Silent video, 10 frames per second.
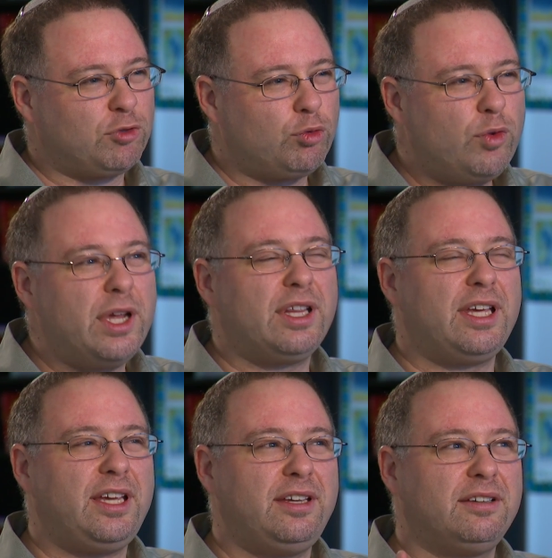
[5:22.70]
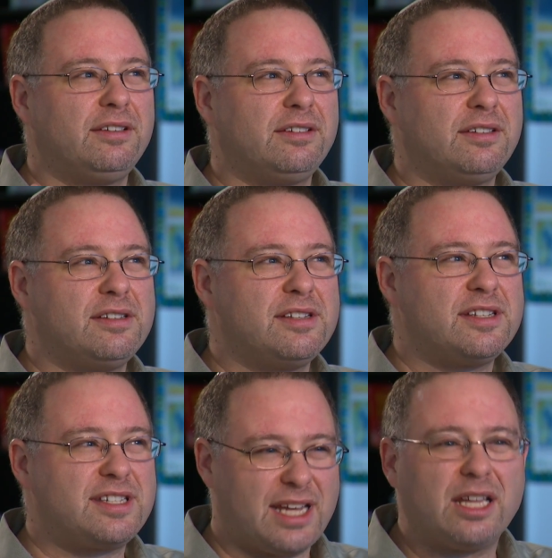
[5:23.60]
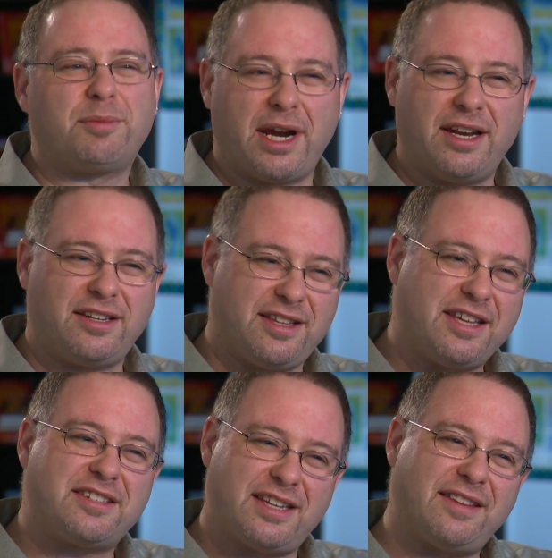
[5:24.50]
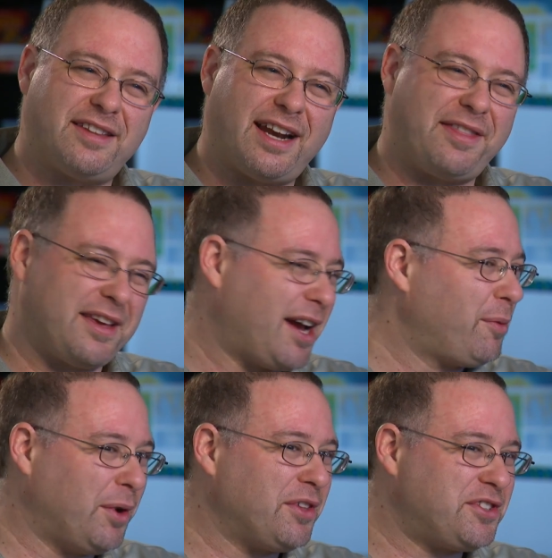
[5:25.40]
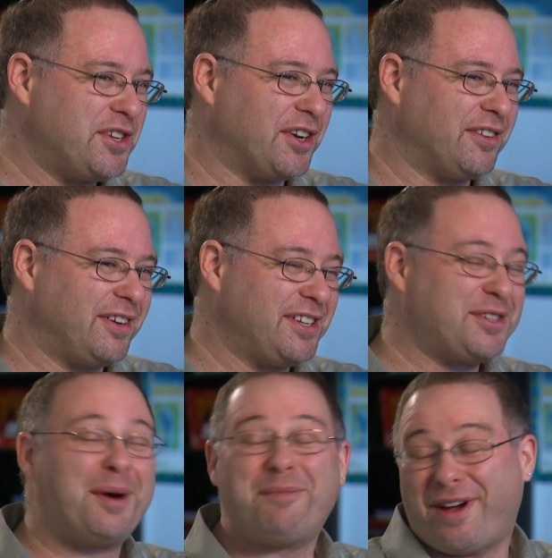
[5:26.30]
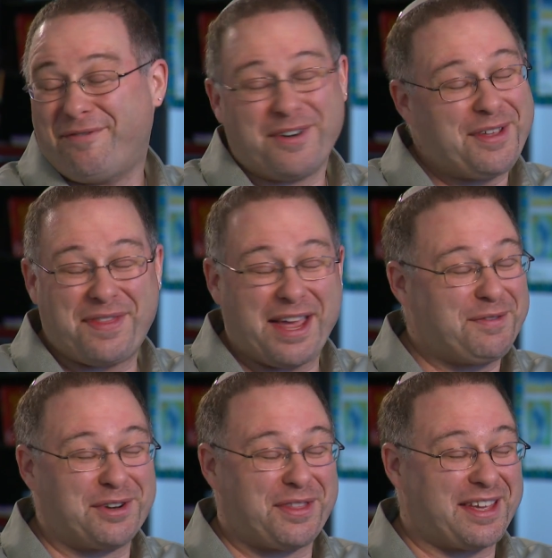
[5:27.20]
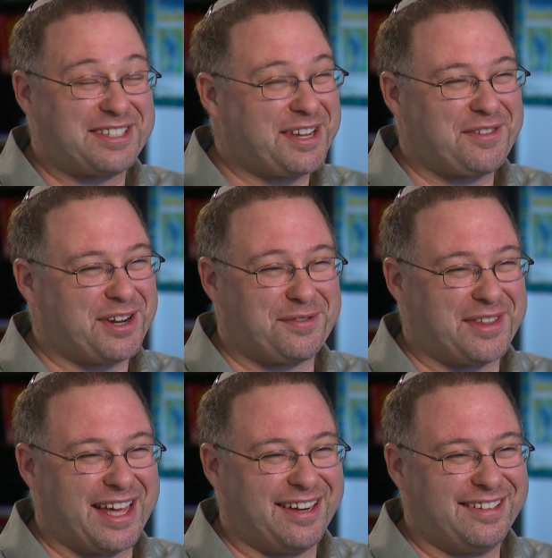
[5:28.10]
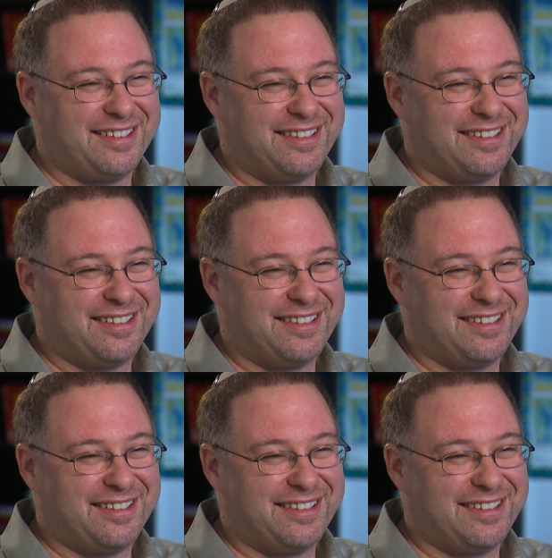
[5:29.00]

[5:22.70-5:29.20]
really celebrated to the extent that I think I will this year. And so I'm, I'm very thankful to Thanksgiving for that.